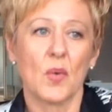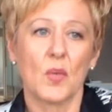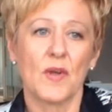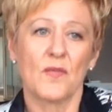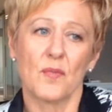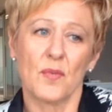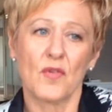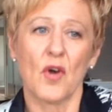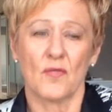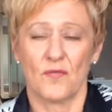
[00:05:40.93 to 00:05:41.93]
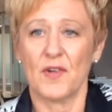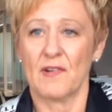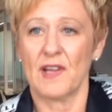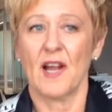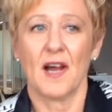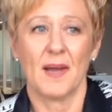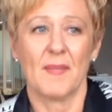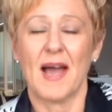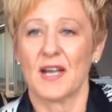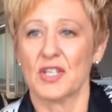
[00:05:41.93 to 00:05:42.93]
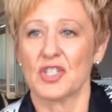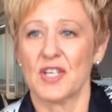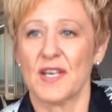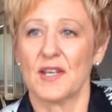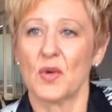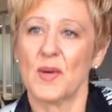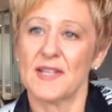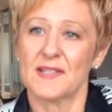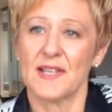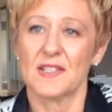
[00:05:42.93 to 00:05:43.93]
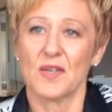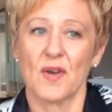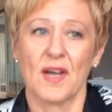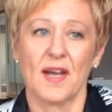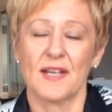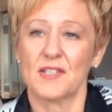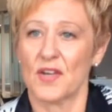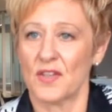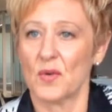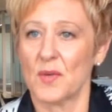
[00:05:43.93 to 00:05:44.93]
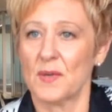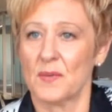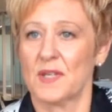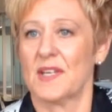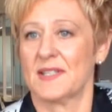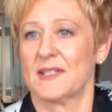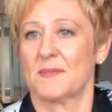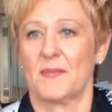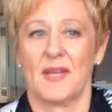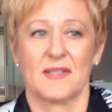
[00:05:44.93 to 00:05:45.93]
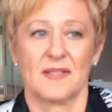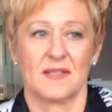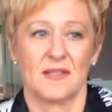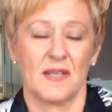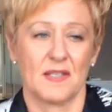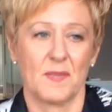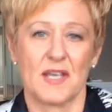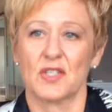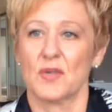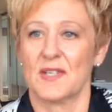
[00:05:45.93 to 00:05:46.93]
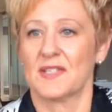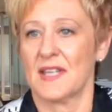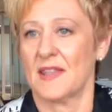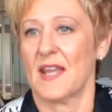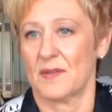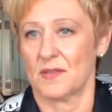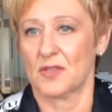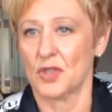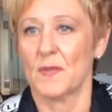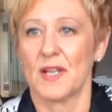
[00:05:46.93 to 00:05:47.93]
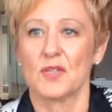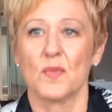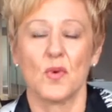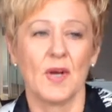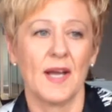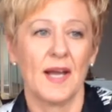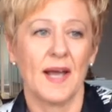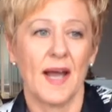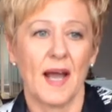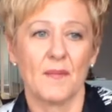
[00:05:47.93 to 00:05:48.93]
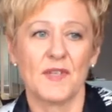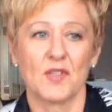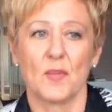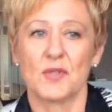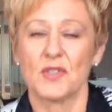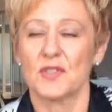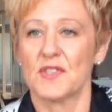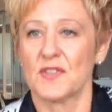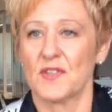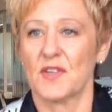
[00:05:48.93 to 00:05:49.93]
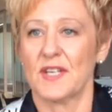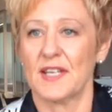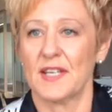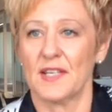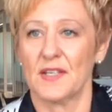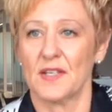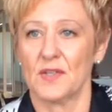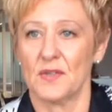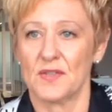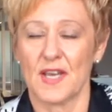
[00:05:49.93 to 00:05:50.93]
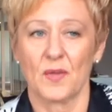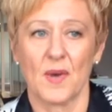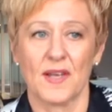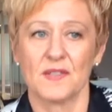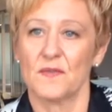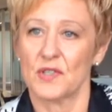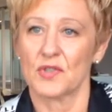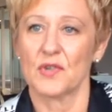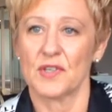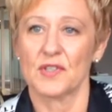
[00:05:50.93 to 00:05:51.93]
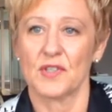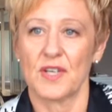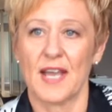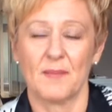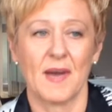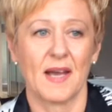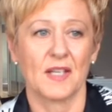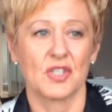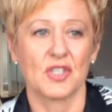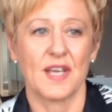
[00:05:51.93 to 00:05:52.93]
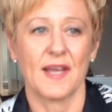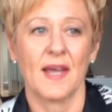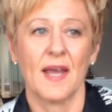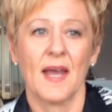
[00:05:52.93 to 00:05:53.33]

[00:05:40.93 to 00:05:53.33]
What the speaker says: We've got very high market share in Queensland, so I don't think we can expect to extend that too much more. There's opportunity certainly in New South Wales and Victoria to gain market share.